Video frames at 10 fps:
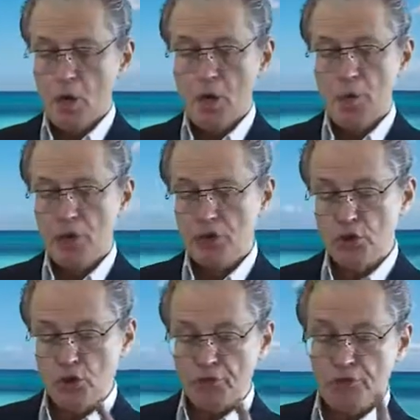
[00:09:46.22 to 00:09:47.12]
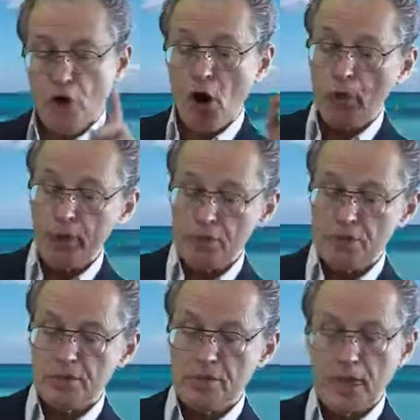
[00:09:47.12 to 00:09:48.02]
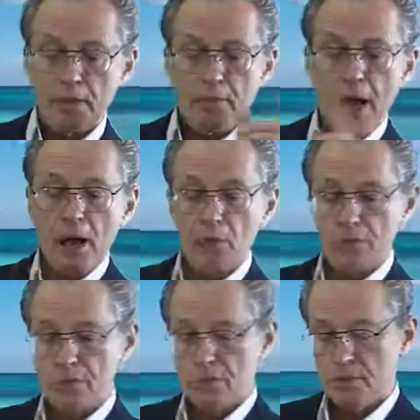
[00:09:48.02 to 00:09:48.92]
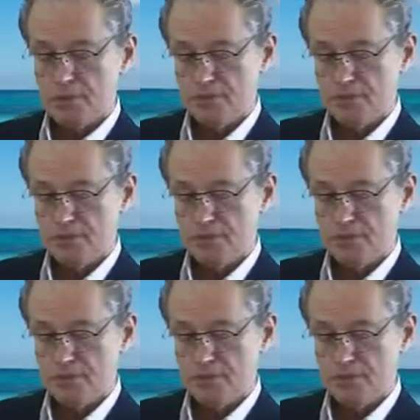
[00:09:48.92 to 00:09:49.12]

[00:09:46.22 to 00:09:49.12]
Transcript: we must look forwards and backwards.